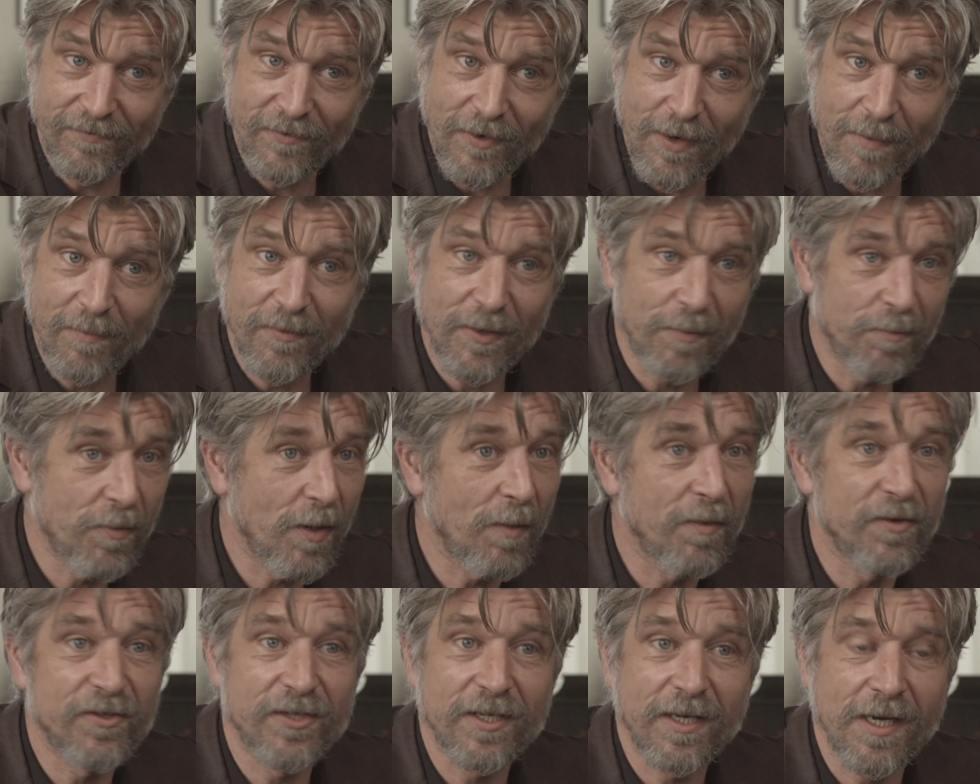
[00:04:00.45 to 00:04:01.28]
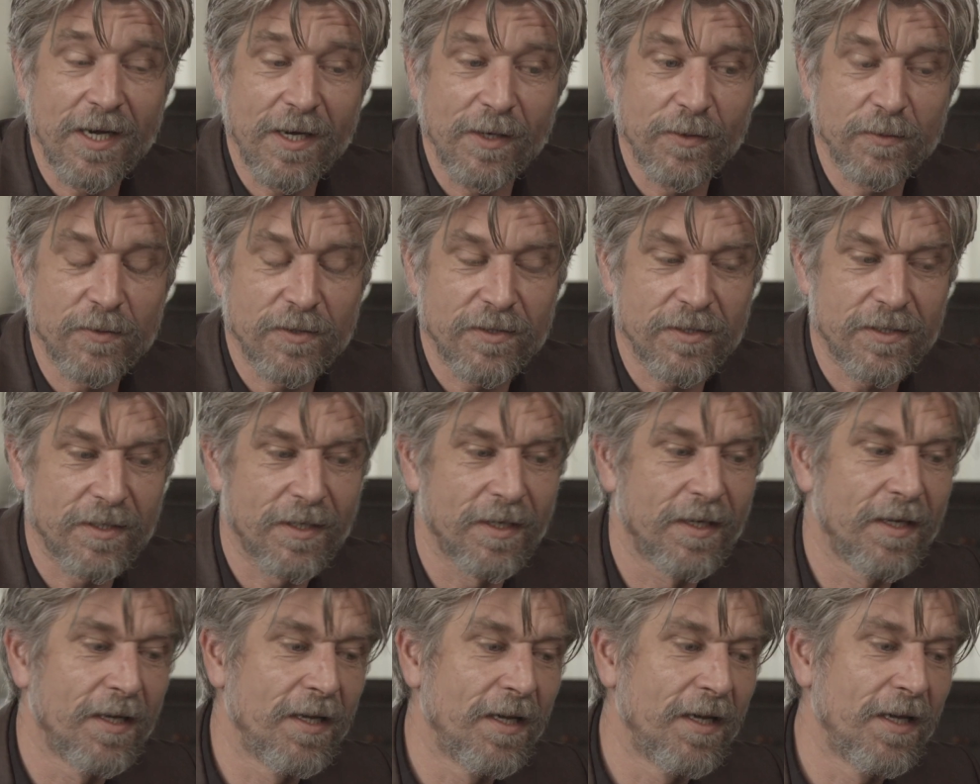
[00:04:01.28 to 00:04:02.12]
from the publishing house.
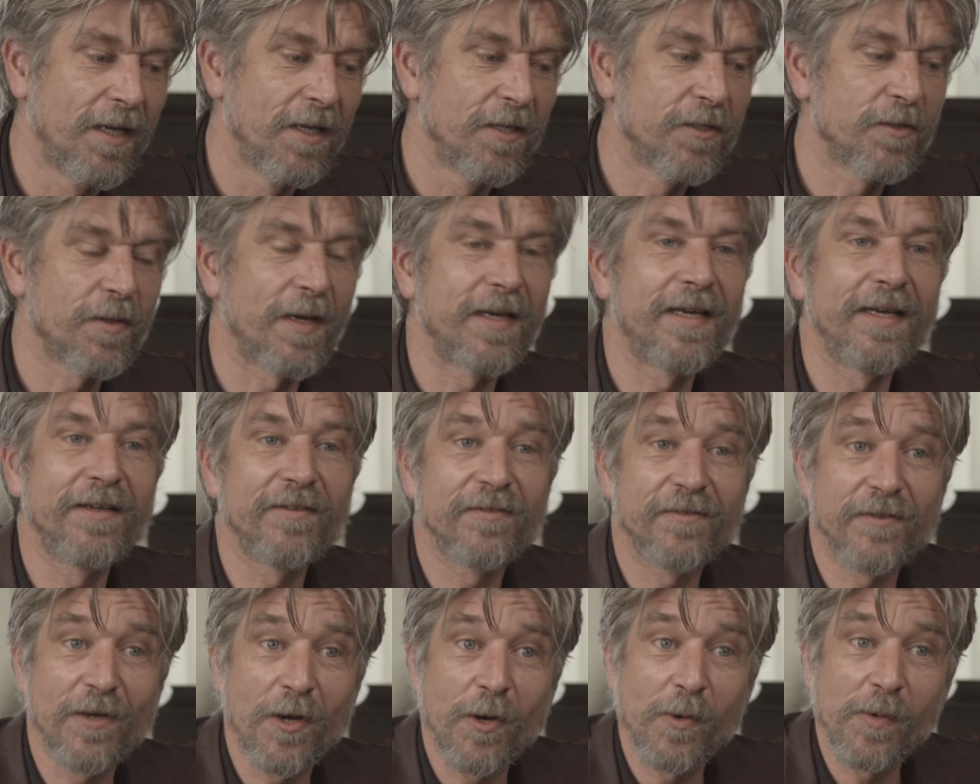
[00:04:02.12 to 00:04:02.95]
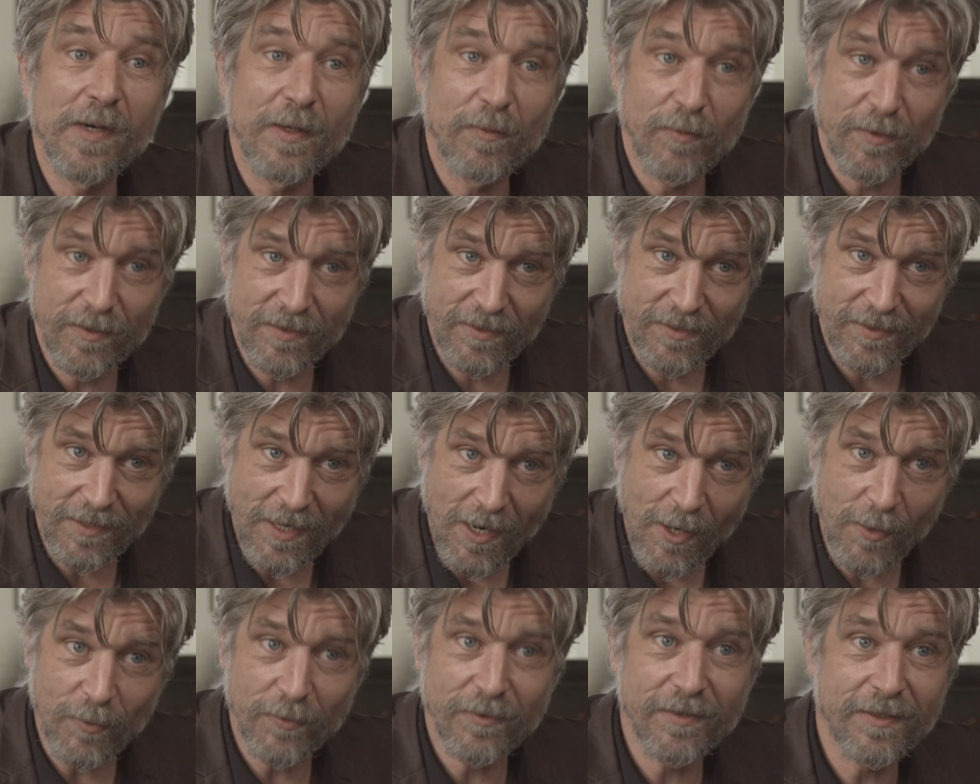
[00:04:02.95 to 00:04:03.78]
So I didn't know it was
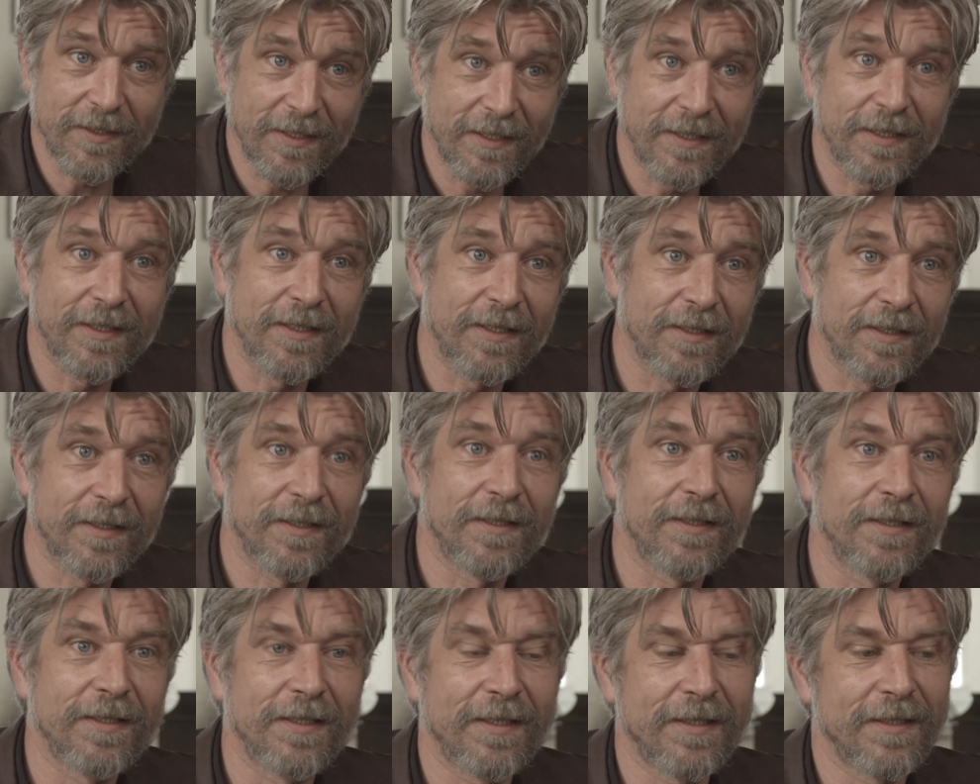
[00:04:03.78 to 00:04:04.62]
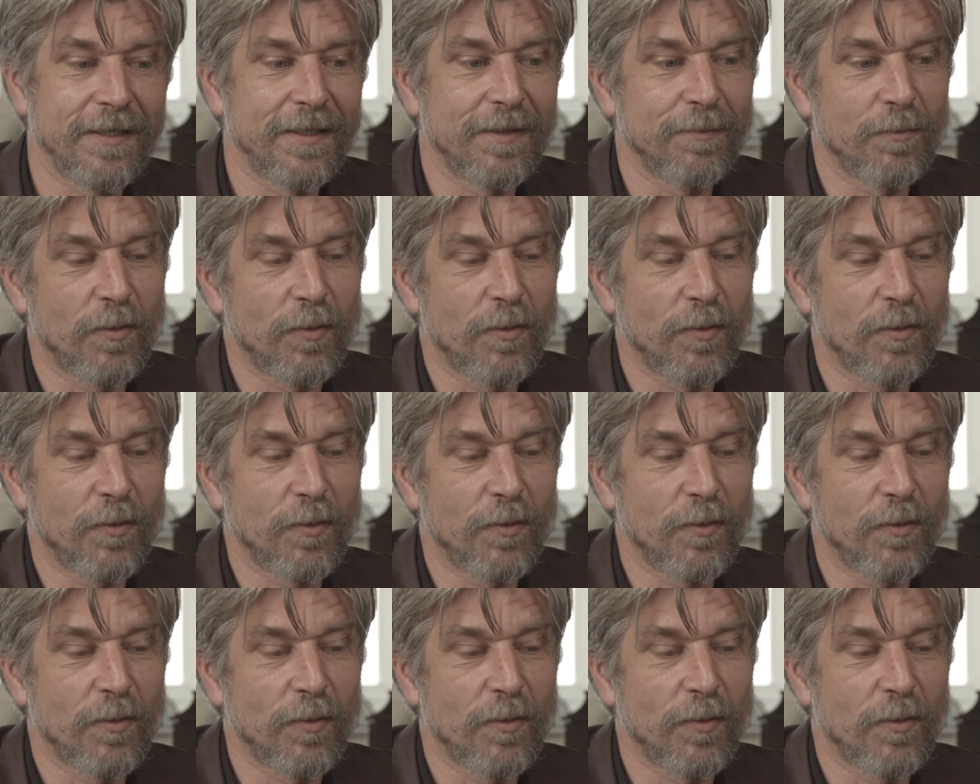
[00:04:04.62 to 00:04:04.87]
out in the